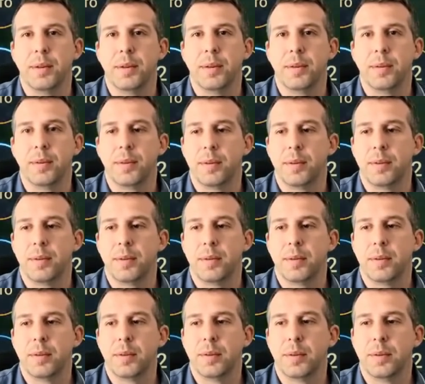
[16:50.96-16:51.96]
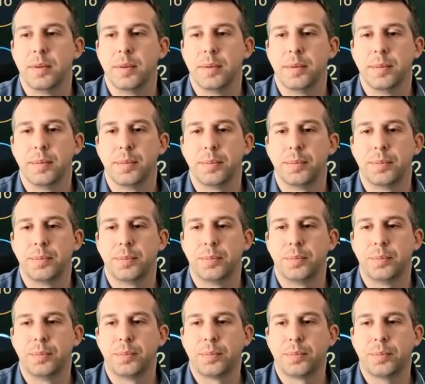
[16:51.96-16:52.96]

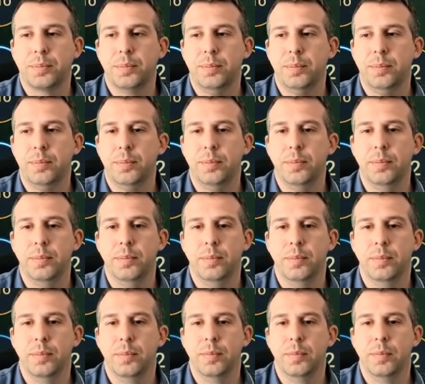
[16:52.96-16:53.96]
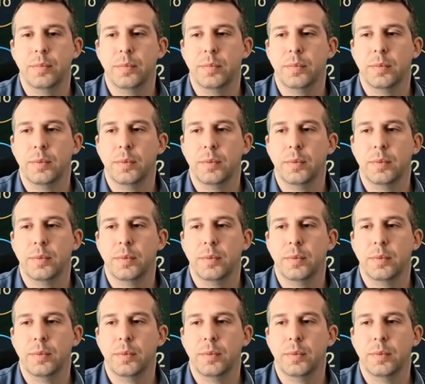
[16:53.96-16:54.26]
(no one is talking)